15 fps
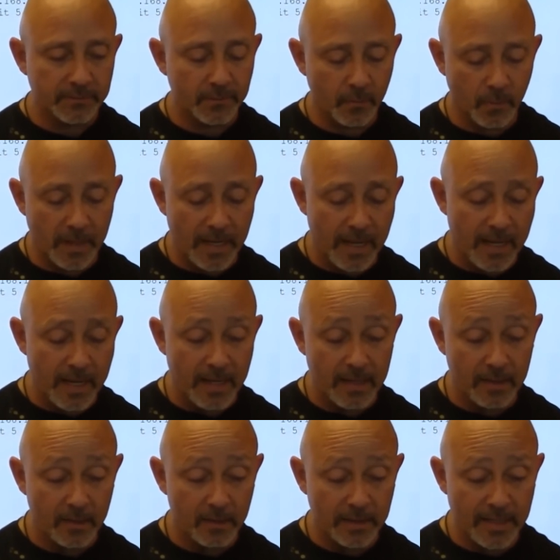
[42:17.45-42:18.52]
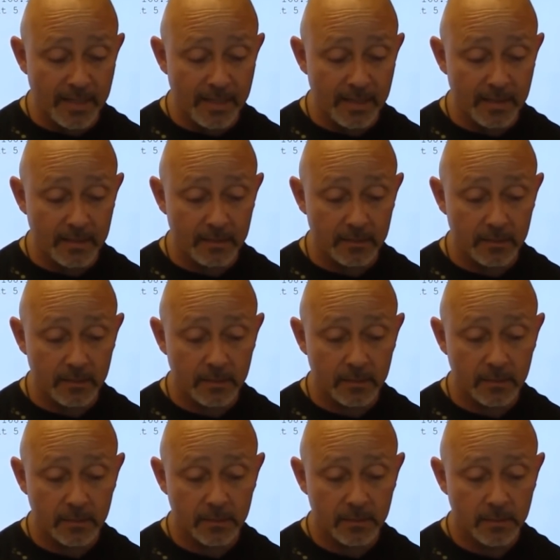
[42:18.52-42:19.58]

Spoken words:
Wow, Laz.